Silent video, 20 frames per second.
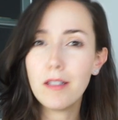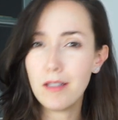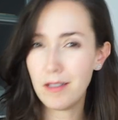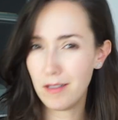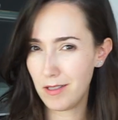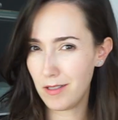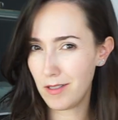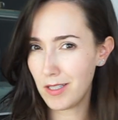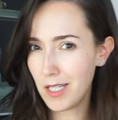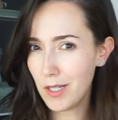
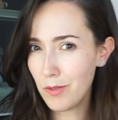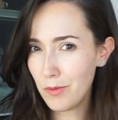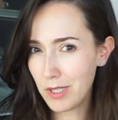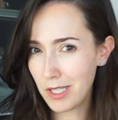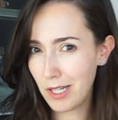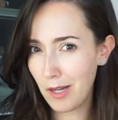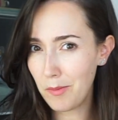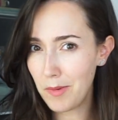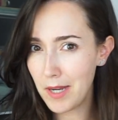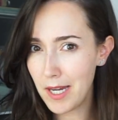You see what
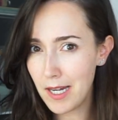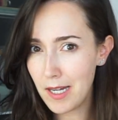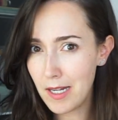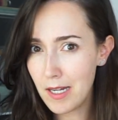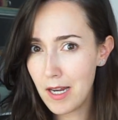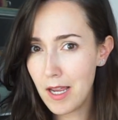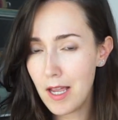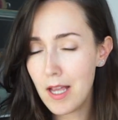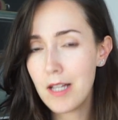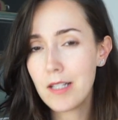I
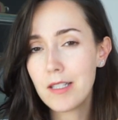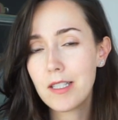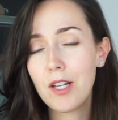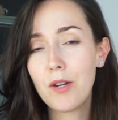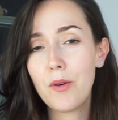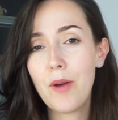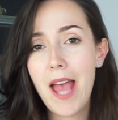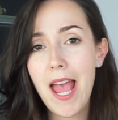mean? So